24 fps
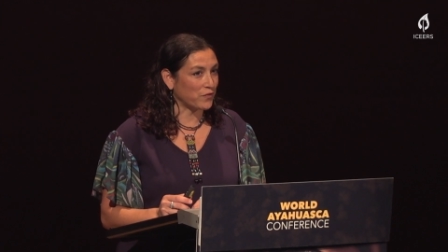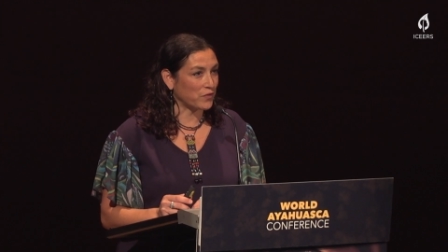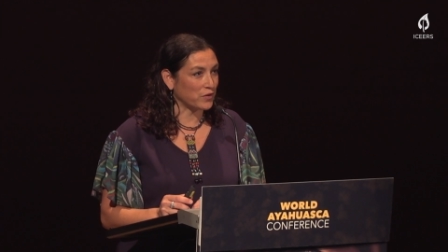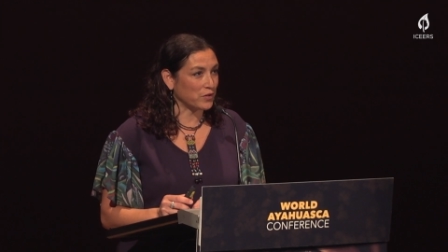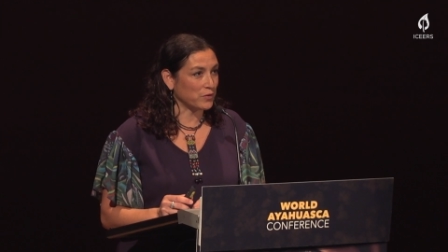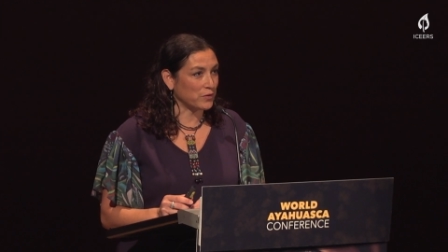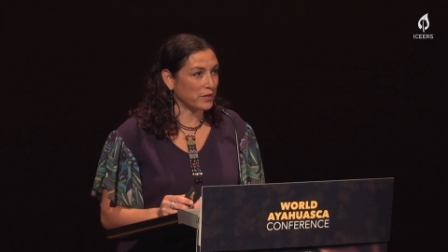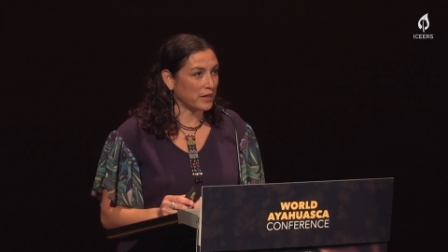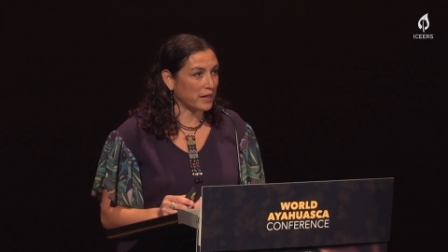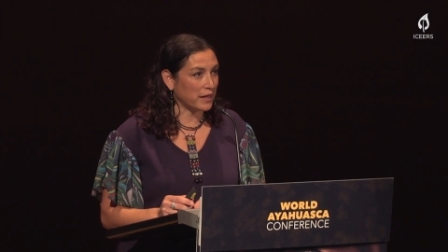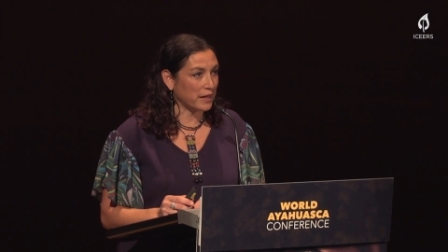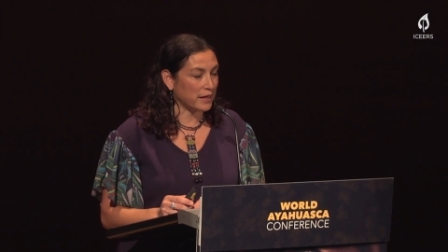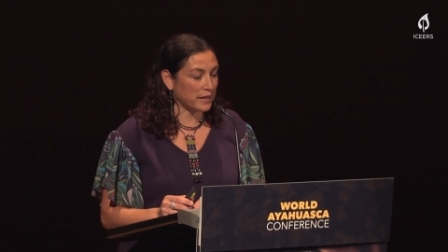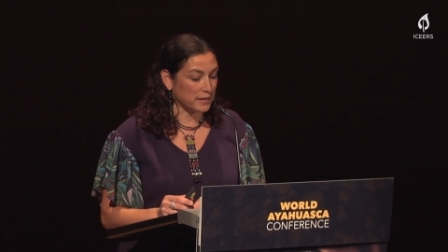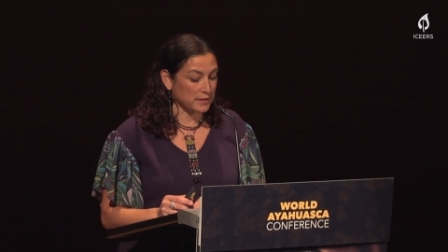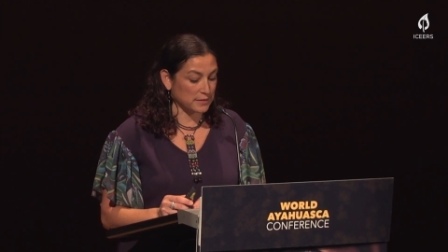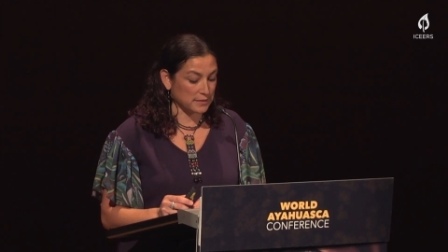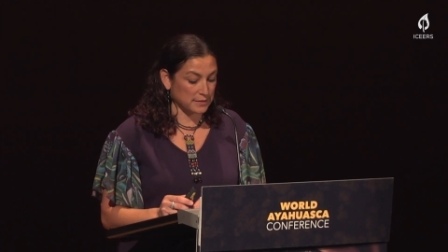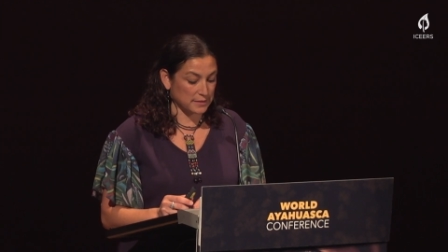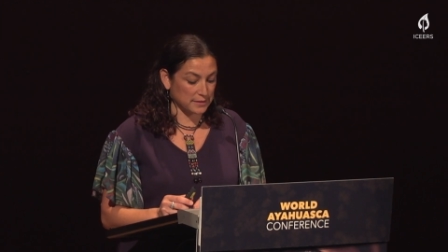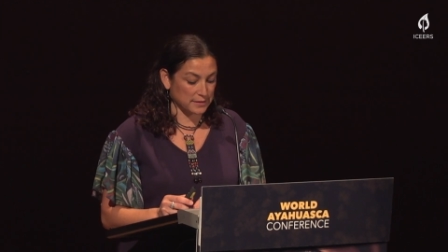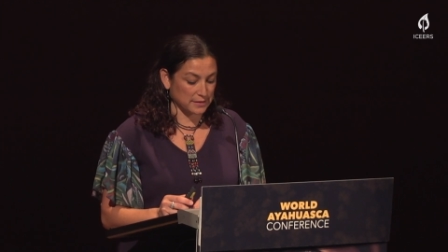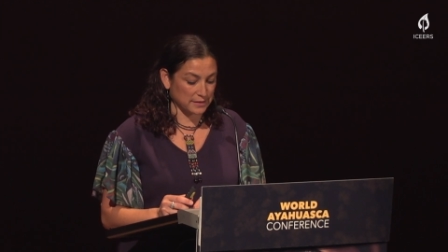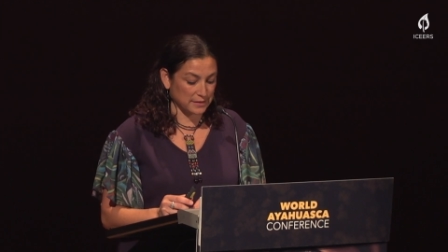a few
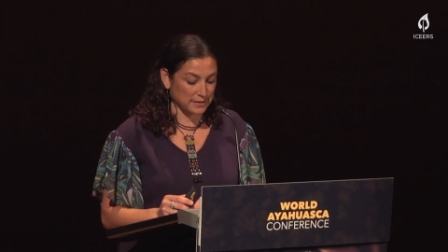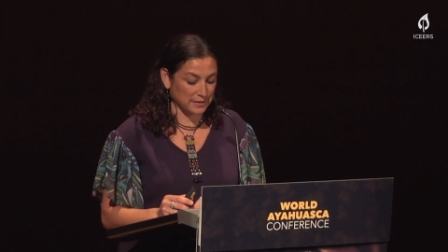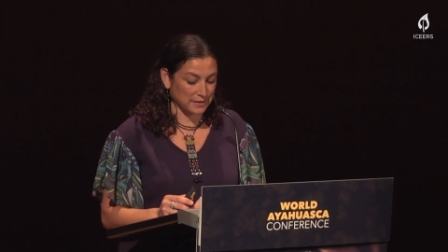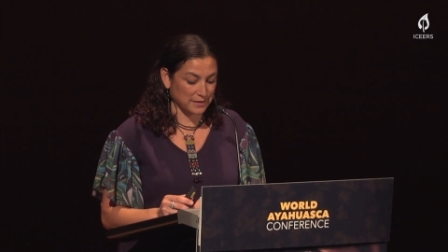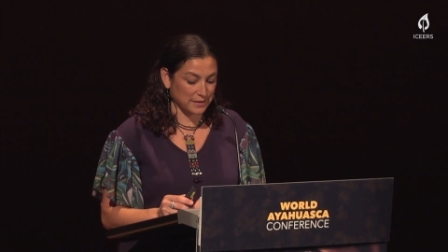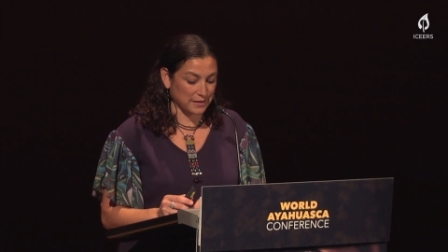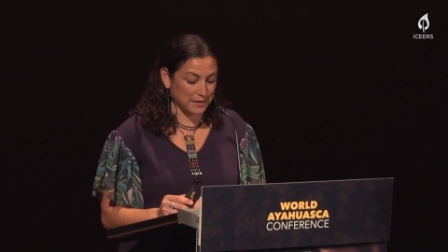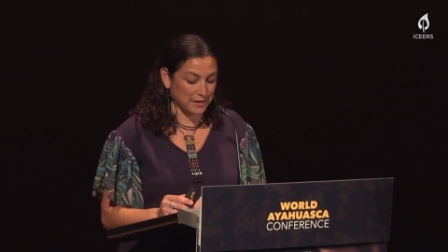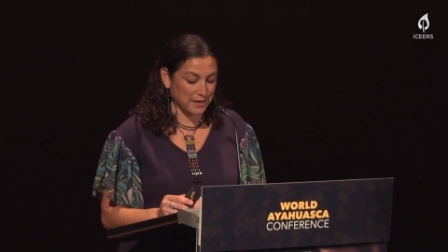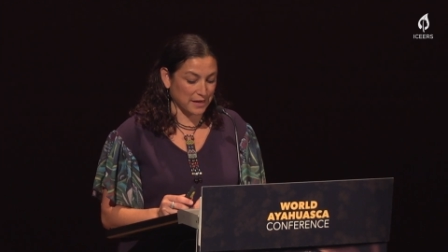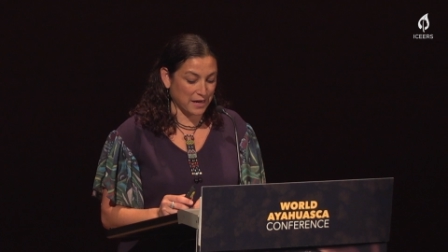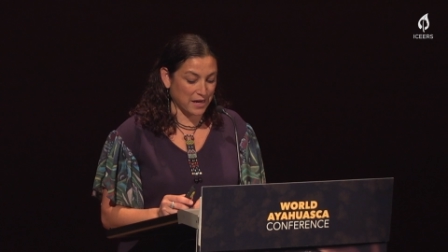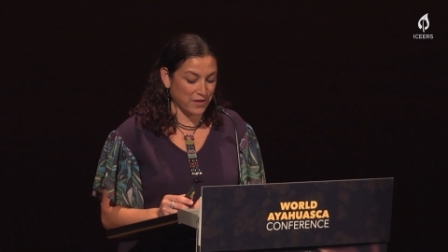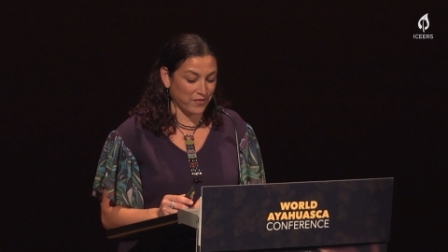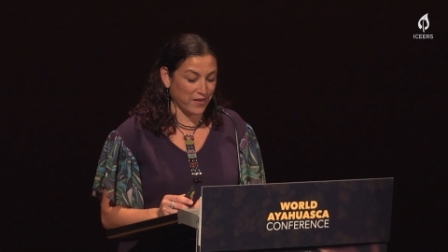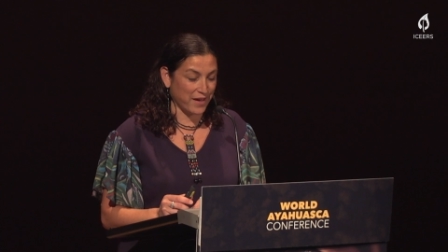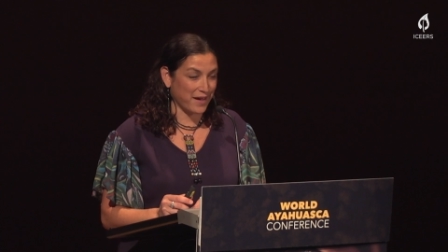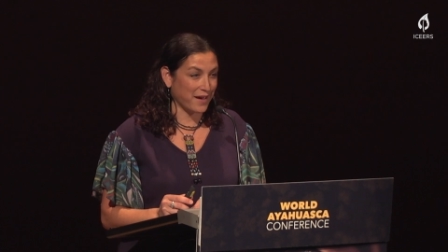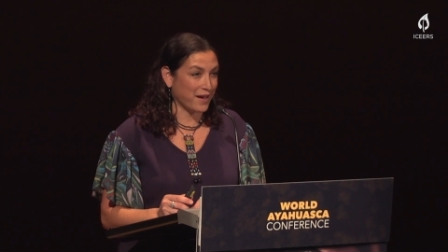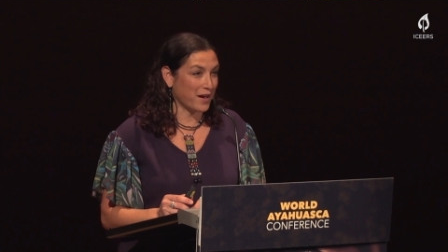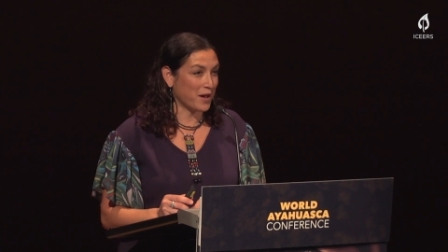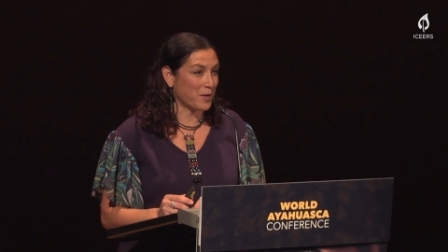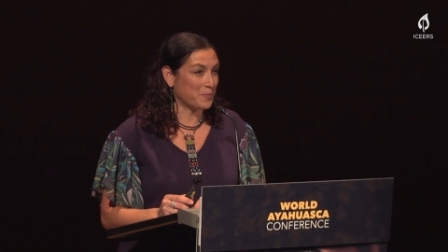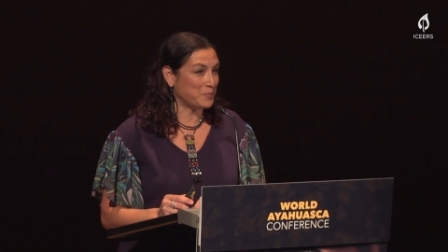days, I've
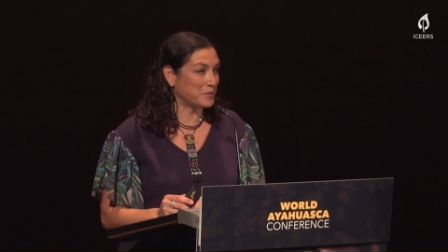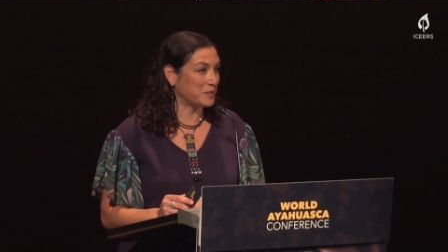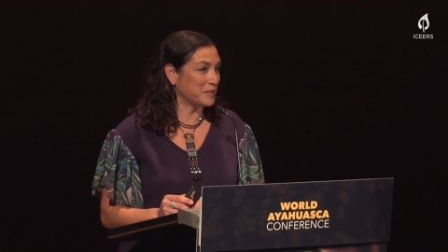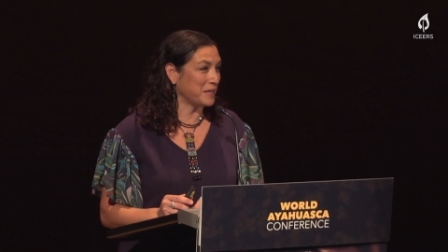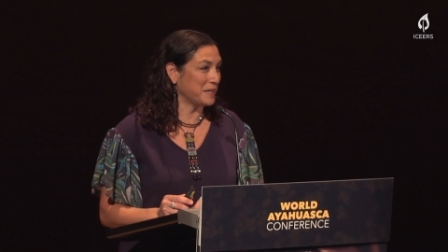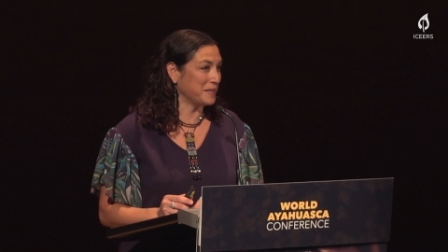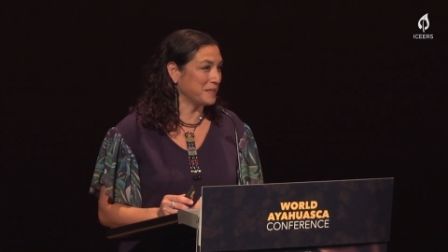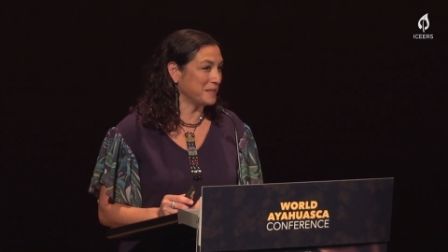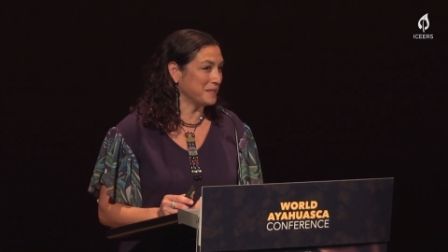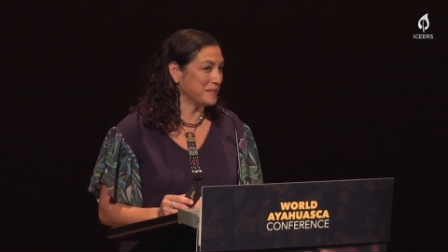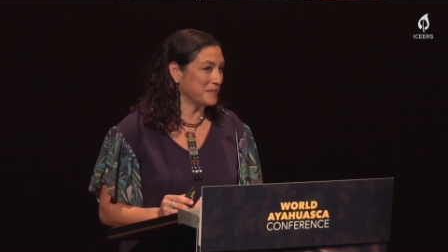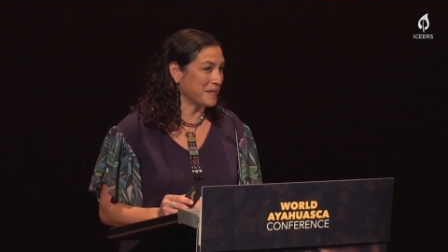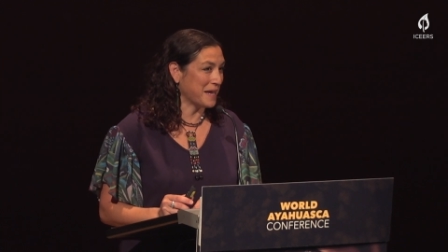updated